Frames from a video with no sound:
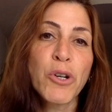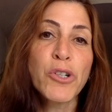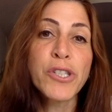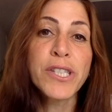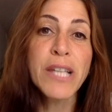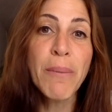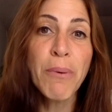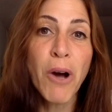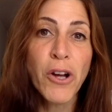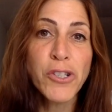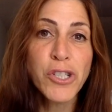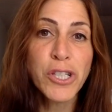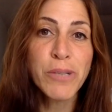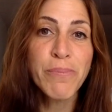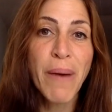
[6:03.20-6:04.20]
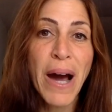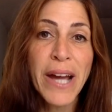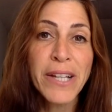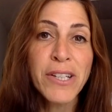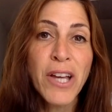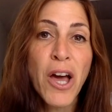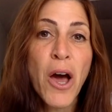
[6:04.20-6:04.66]
your subconscious
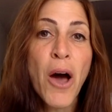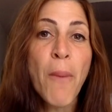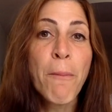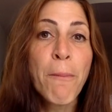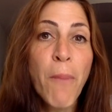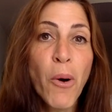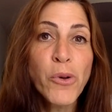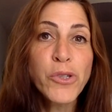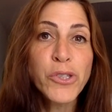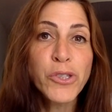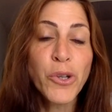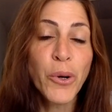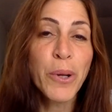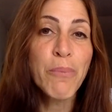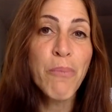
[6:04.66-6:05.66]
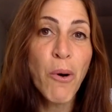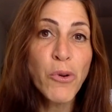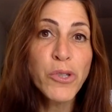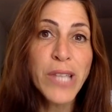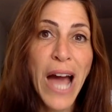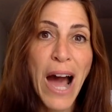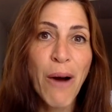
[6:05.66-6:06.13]
mind most during
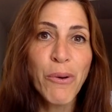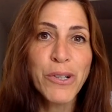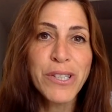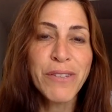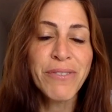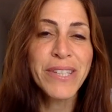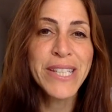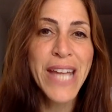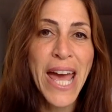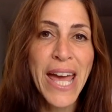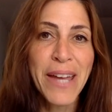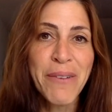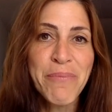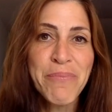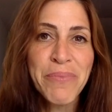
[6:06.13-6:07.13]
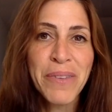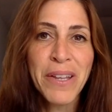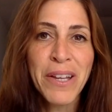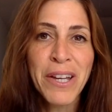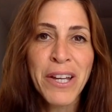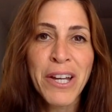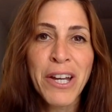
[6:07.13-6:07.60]
most hours of the day.
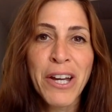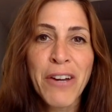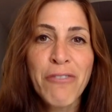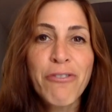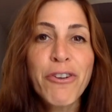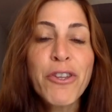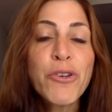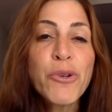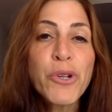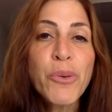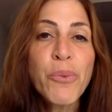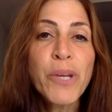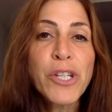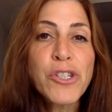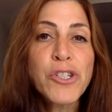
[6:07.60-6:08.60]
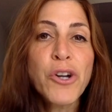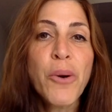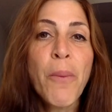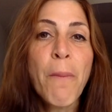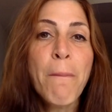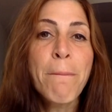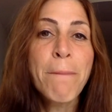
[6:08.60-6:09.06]
For you to reach
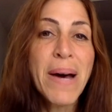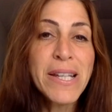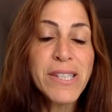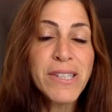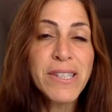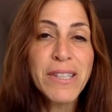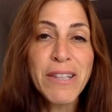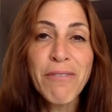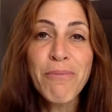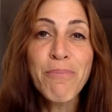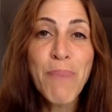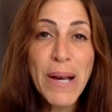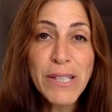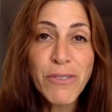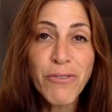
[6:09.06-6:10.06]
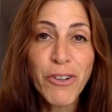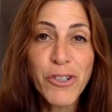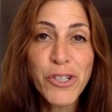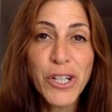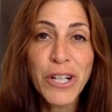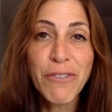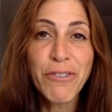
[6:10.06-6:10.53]
your best, the best
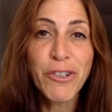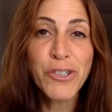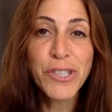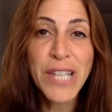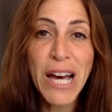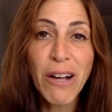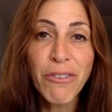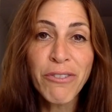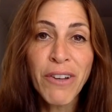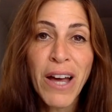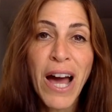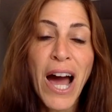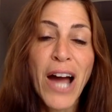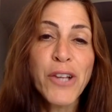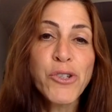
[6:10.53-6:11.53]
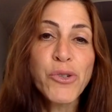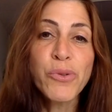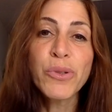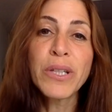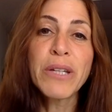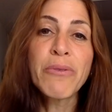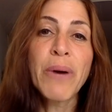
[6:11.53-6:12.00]
version of yourself, I
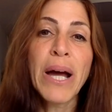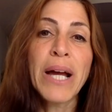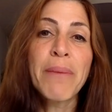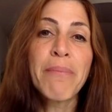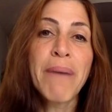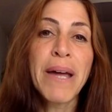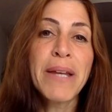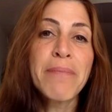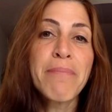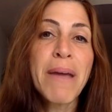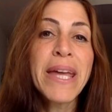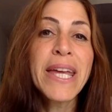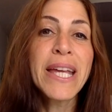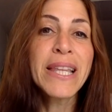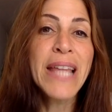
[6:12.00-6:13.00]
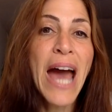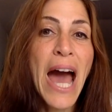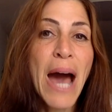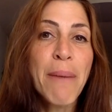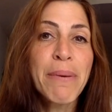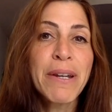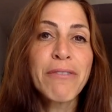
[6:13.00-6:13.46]
truly recommend making the
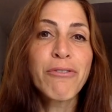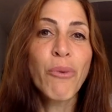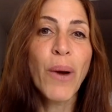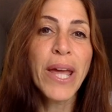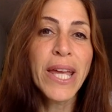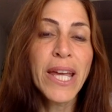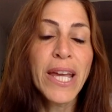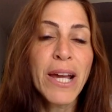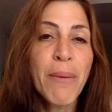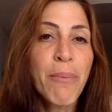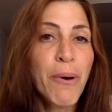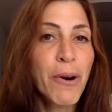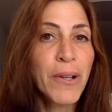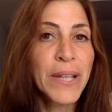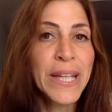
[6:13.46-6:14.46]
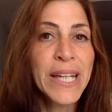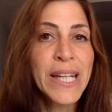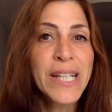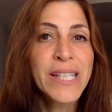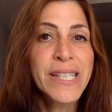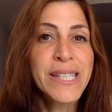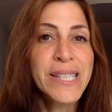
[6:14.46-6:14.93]
habit of waking up early
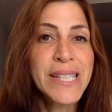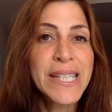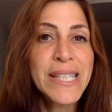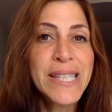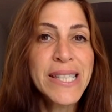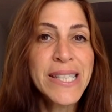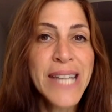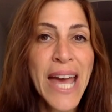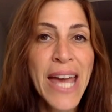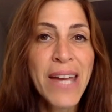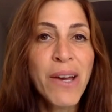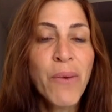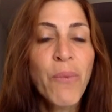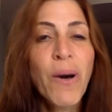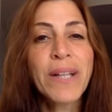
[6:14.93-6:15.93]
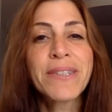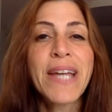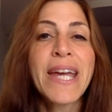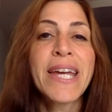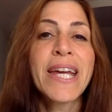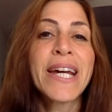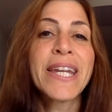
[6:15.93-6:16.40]
to seize the day while
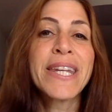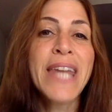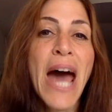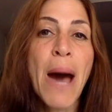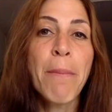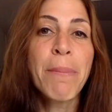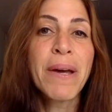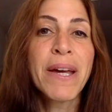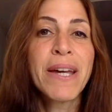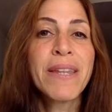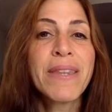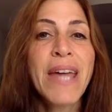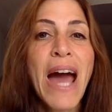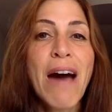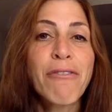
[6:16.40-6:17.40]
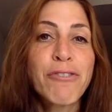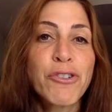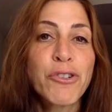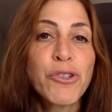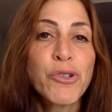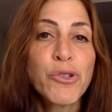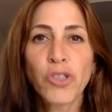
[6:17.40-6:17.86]
taking a nap in the
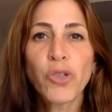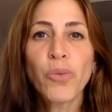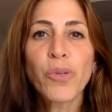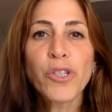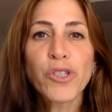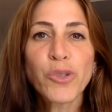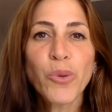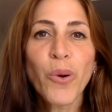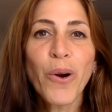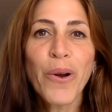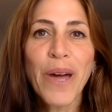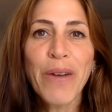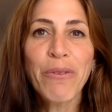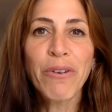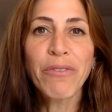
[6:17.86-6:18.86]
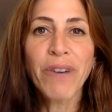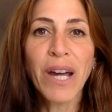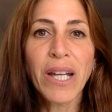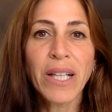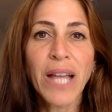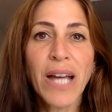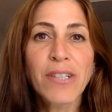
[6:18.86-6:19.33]
afternoon to restore and
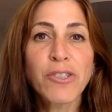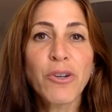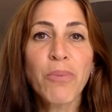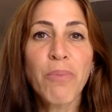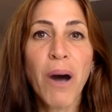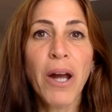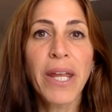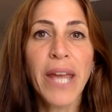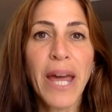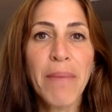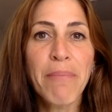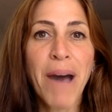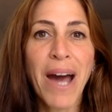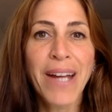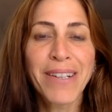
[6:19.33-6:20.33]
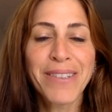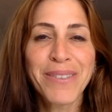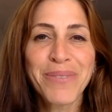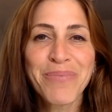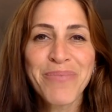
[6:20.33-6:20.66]
revitalize your body and mind.